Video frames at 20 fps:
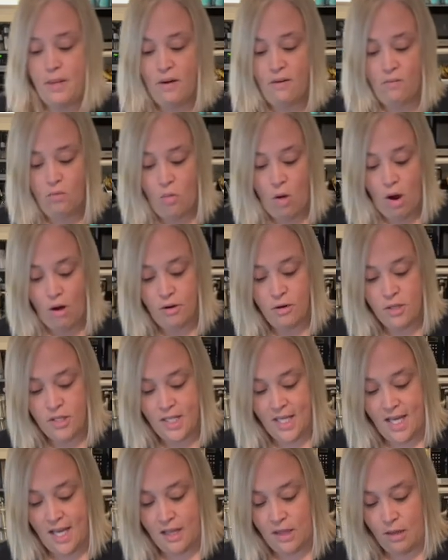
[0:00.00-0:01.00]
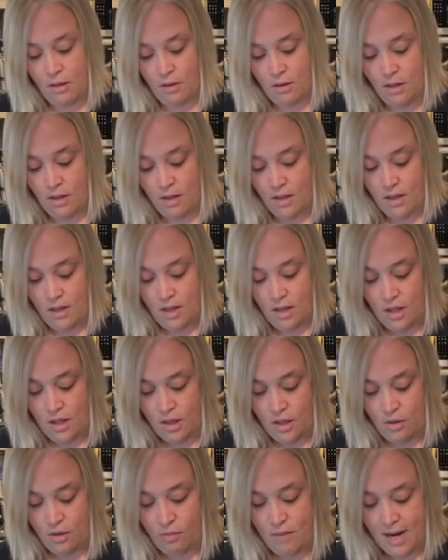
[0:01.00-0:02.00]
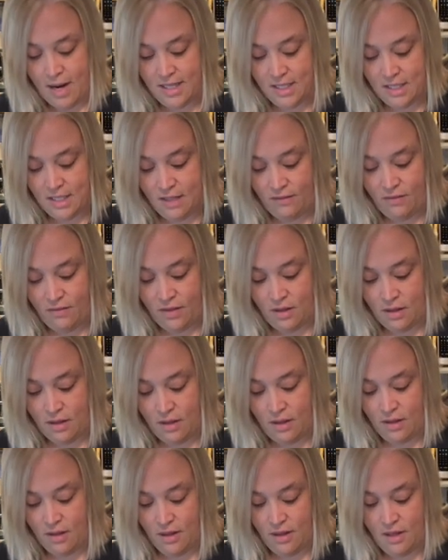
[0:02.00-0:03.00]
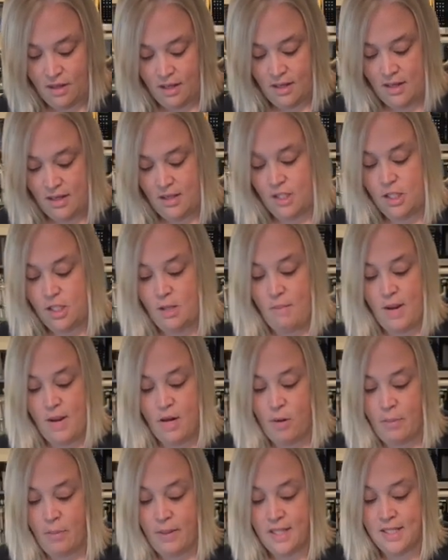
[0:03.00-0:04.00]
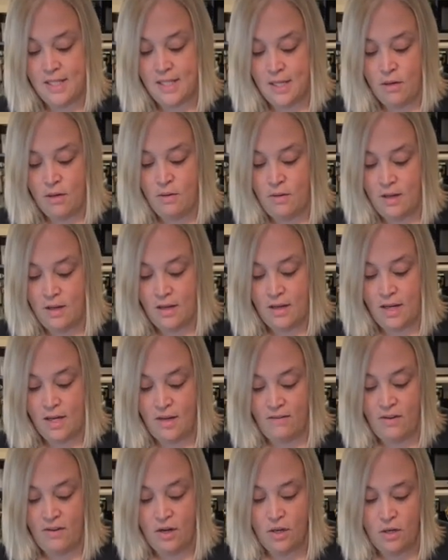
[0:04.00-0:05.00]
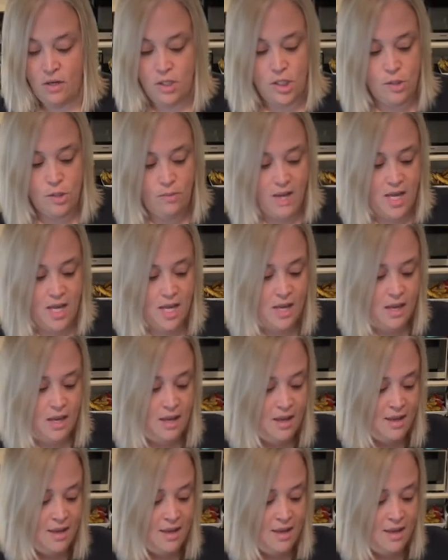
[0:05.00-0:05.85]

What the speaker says: of water to get the rest of the tomato bits out. Give it a good swing.